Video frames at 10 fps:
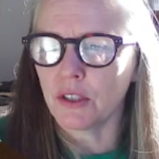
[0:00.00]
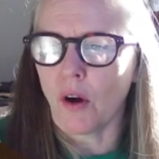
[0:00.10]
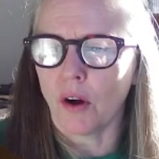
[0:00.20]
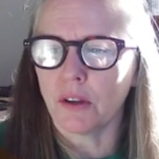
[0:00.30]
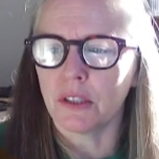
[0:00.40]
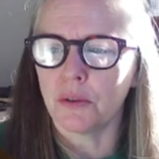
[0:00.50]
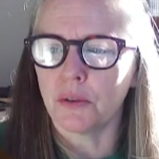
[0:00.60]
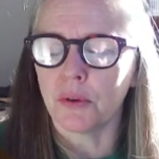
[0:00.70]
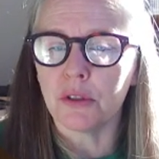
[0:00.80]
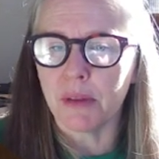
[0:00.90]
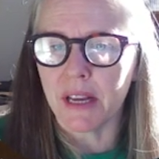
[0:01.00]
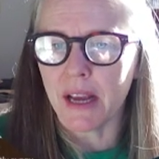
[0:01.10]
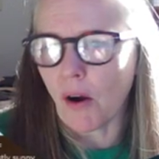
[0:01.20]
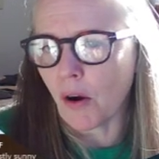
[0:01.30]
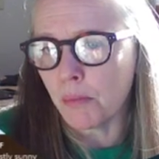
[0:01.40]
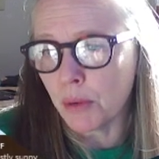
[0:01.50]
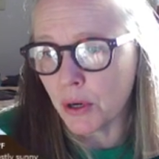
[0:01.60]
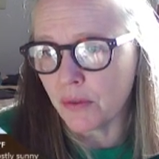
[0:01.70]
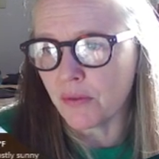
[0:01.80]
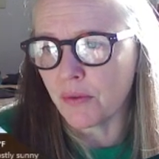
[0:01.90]
Hawks is going to be our
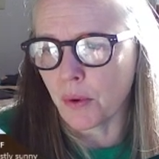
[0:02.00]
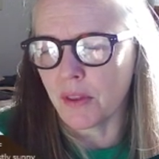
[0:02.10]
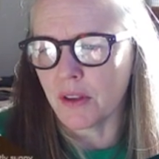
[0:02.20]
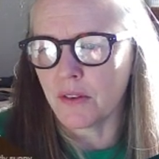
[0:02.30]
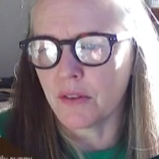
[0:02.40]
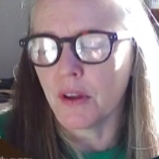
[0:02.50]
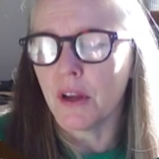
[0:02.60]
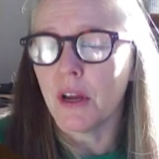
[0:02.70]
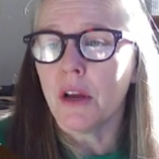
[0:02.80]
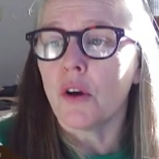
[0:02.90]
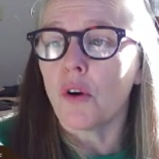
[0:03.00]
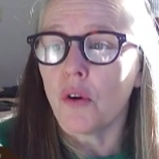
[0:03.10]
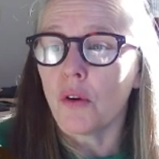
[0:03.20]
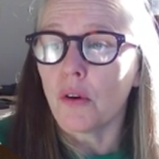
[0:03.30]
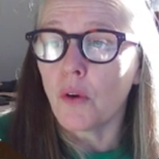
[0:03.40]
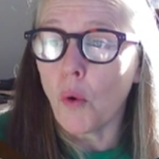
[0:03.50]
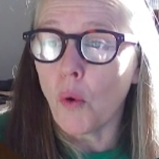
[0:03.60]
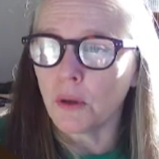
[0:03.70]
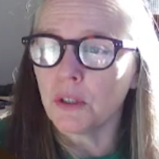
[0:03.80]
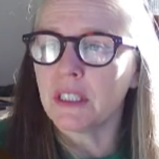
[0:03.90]
book for this
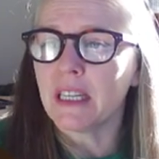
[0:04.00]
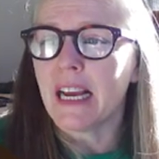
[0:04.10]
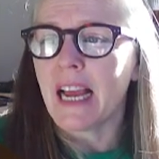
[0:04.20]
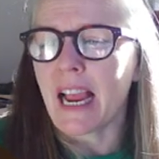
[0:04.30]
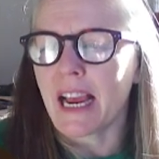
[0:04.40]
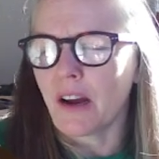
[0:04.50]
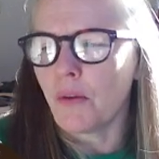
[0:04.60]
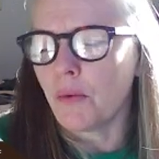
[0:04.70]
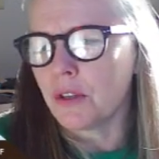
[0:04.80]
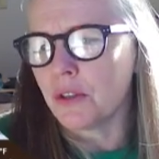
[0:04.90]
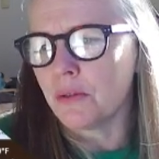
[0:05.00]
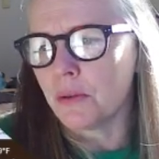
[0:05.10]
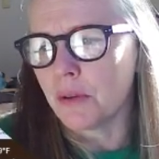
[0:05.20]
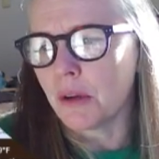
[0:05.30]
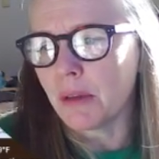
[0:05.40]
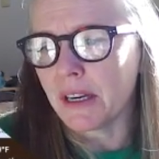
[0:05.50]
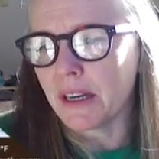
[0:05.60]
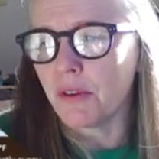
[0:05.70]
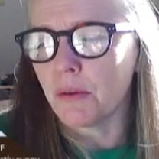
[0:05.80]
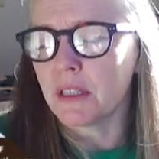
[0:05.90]
course, and I want you to complete a
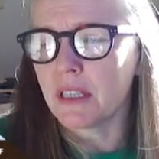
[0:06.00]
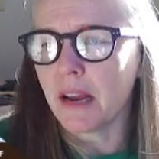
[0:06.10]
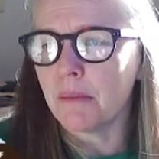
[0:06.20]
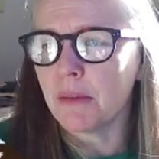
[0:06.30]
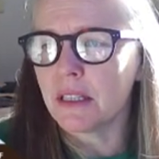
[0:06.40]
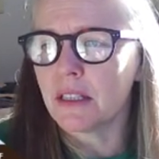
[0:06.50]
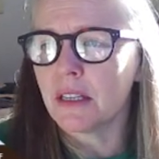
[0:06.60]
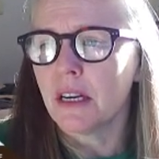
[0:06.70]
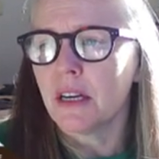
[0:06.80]
few assignments.